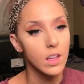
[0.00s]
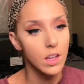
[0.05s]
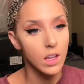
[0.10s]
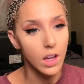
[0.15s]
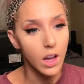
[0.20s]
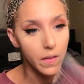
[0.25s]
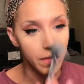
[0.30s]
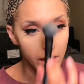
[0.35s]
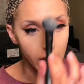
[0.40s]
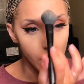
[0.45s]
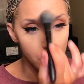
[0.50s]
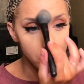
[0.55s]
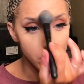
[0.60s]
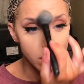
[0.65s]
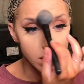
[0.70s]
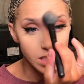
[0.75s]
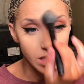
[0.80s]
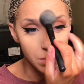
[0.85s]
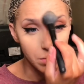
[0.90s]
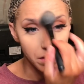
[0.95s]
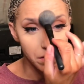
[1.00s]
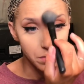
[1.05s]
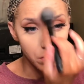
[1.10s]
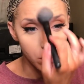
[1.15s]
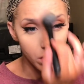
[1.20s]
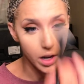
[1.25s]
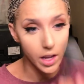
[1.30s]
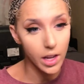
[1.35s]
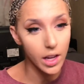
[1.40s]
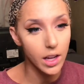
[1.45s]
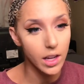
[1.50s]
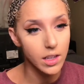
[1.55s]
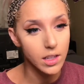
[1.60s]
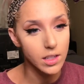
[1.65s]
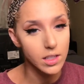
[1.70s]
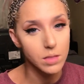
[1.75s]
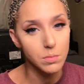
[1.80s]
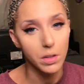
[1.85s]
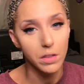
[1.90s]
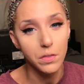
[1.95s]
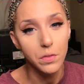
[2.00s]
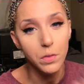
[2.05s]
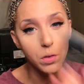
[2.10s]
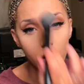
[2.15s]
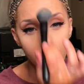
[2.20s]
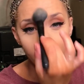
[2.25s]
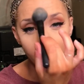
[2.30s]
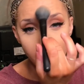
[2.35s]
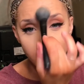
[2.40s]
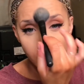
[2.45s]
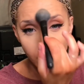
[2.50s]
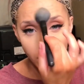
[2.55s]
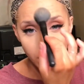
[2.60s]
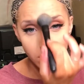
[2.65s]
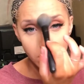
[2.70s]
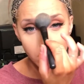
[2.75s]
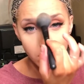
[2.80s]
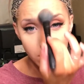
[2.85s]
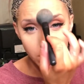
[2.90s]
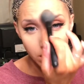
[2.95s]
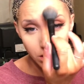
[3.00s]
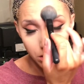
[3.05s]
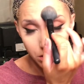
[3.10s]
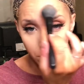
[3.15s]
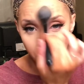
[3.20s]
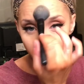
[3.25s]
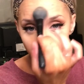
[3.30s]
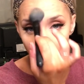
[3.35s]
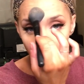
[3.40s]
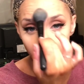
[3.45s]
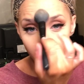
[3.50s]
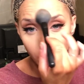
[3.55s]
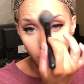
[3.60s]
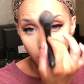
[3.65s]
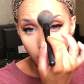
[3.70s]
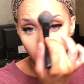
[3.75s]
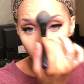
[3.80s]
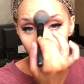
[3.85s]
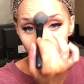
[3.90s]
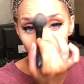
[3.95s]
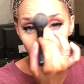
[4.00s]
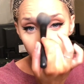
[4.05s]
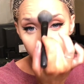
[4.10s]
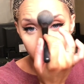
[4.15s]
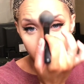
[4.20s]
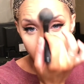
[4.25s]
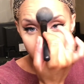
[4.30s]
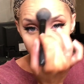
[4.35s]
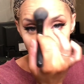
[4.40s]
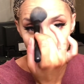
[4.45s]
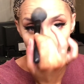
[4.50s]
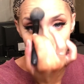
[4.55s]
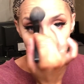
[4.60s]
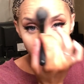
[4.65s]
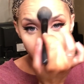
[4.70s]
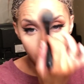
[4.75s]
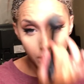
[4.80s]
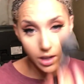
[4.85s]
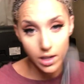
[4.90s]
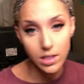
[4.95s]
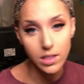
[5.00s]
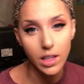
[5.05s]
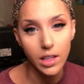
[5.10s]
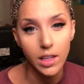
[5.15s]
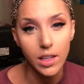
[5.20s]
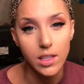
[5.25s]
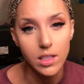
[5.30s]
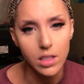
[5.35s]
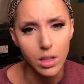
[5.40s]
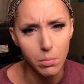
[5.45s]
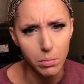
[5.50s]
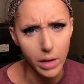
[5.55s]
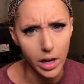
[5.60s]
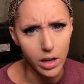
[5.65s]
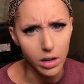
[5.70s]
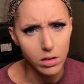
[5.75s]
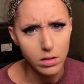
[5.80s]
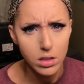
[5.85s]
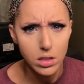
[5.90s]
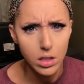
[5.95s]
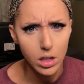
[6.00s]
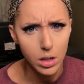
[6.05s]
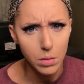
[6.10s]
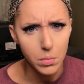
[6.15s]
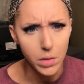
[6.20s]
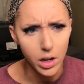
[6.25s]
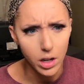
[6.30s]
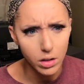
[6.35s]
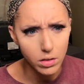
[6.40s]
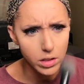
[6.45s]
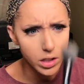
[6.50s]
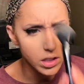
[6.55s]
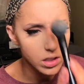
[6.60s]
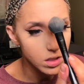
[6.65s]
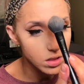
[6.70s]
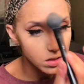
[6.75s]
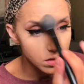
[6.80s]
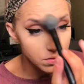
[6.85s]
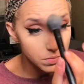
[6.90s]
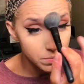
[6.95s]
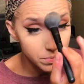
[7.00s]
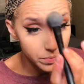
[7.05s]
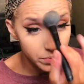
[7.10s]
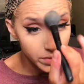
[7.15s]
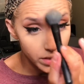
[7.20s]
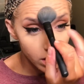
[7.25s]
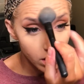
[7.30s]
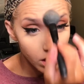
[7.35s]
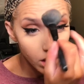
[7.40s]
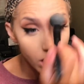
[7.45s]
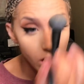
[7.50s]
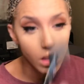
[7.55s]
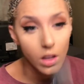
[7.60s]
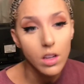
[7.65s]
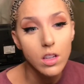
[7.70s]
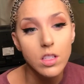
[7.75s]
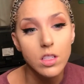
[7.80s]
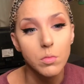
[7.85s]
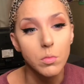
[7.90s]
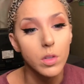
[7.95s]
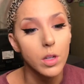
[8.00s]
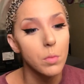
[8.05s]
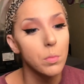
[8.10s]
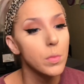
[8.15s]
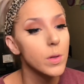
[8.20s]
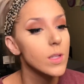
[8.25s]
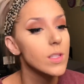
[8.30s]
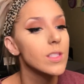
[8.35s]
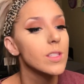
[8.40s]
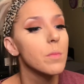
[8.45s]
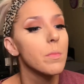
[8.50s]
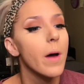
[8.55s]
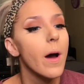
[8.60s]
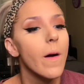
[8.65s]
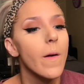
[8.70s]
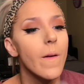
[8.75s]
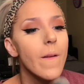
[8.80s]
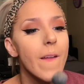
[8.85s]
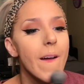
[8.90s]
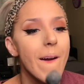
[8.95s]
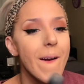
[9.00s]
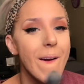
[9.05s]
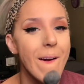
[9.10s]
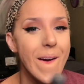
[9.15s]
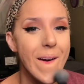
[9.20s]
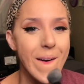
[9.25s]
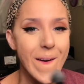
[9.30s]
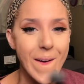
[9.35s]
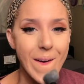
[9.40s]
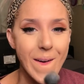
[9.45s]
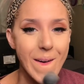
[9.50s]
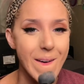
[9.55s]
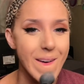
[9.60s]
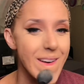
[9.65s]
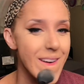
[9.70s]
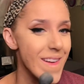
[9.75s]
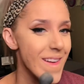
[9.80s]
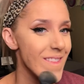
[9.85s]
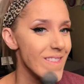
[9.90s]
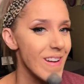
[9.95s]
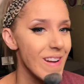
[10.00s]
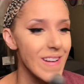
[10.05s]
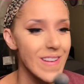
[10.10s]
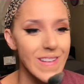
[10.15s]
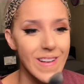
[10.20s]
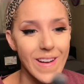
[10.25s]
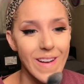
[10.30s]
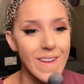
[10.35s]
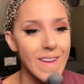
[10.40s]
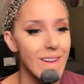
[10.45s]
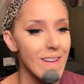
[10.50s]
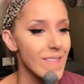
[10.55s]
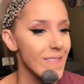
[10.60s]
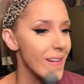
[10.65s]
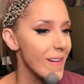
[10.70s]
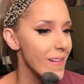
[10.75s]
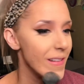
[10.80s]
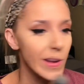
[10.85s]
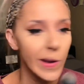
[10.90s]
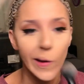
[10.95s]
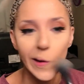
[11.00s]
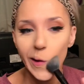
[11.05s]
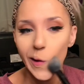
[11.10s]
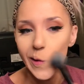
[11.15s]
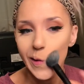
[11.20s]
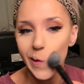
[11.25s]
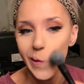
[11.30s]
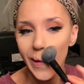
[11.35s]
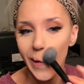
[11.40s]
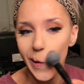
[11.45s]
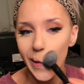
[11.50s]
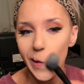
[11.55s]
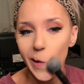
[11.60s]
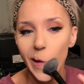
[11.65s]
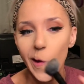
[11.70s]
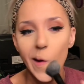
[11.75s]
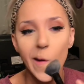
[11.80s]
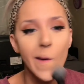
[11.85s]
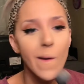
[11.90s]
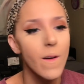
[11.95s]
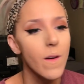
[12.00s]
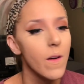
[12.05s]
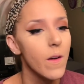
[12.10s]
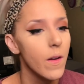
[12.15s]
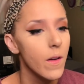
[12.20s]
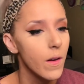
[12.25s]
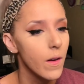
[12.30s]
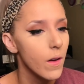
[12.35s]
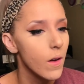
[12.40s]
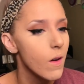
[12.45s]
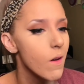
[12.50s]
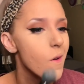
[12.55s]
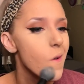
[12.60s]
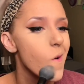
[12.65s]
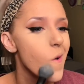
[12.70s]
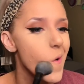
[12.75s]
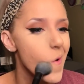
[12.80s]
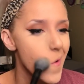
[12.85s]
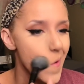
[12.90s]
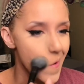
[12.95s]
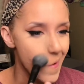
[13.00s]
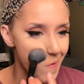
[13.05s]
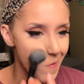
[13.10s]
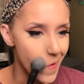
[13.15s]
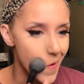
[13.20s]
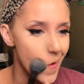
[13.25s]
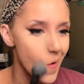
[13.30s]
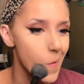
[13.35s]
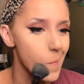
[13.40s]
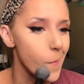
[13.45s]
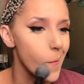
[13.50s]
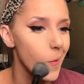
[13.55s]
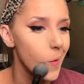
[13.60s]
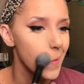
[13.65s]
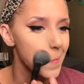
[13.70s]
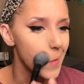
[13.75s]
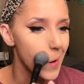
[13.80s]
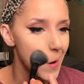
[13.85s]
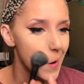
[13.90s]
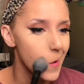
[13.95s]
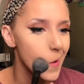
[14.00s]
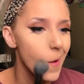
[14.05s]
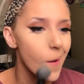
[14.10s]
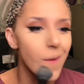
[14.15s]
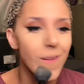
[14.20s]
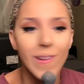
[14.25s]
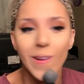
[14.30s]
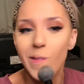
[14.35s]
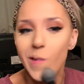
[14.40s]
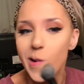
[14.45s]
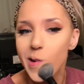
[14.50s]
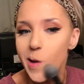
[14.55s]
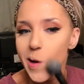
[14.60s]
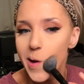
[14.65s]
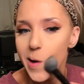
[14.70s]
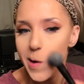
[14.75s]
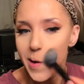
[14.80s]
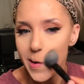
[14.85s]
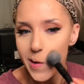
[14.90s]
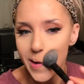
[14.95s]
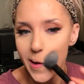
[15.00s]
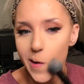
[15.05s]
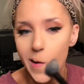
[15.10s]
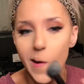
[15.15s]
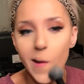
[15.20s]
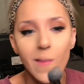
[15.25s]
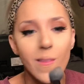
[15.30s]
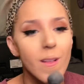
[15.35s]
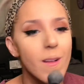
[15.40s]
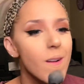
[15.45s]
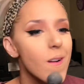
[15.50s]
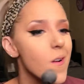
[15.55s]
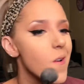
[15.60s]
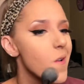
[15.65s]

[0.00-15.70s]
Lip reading: And then I'm going to set my forehead, because my forehead tends to crease right there, because I guess I'm mad all the time when I go like this. So I'm going to put some powder there. And on my chin, because my chin gets oily. And then on my smile lines, I'm just going to set right there.